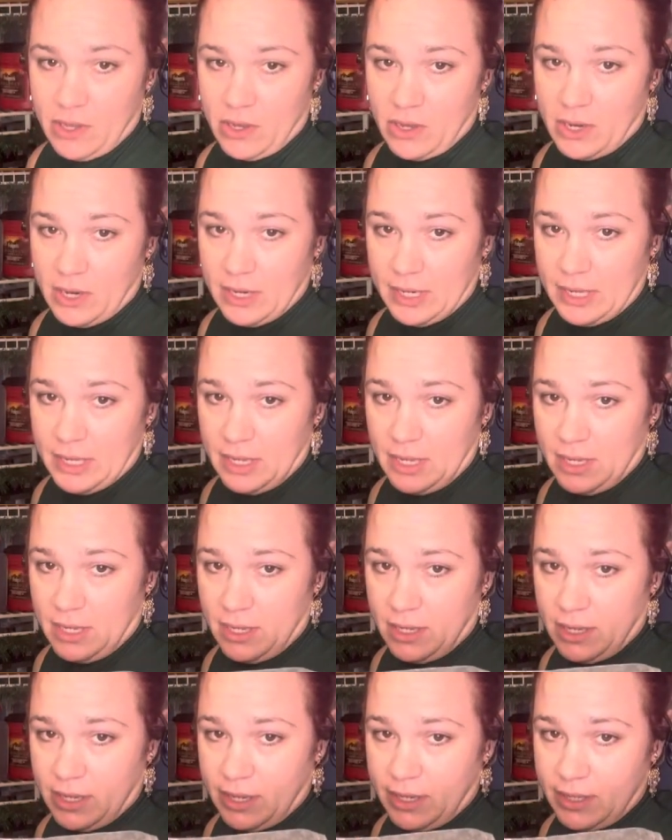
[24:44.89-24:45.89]
on
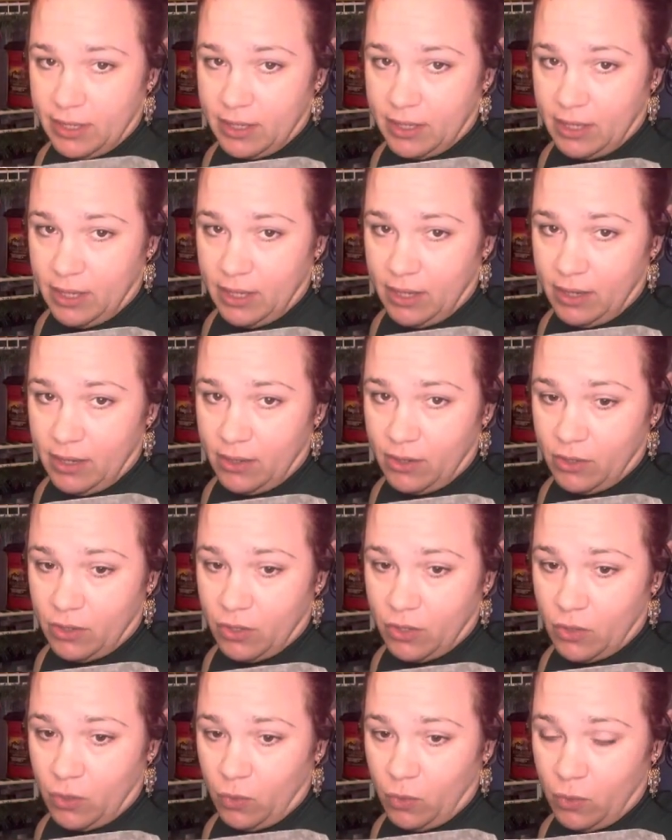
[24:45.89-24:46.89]
get nice and
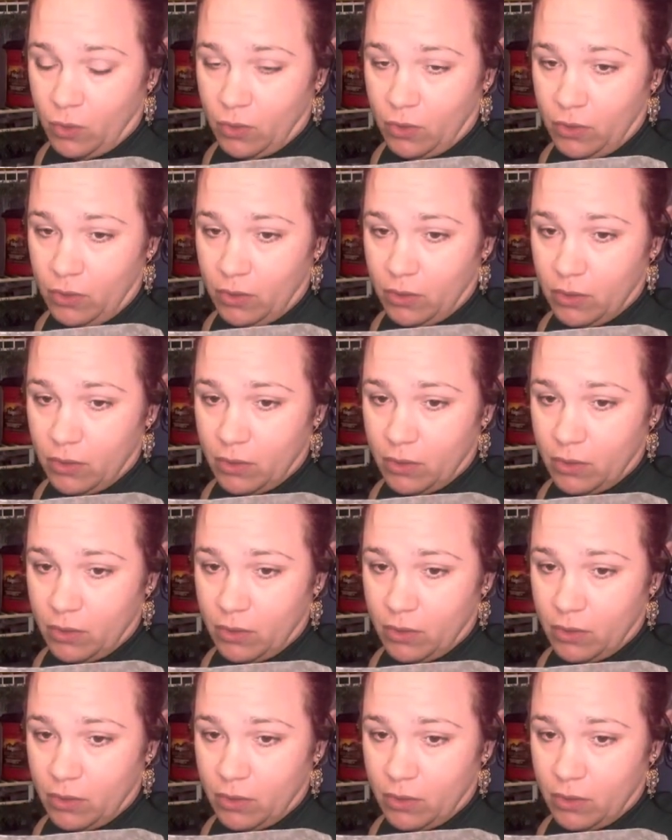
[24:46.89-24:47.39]
cool.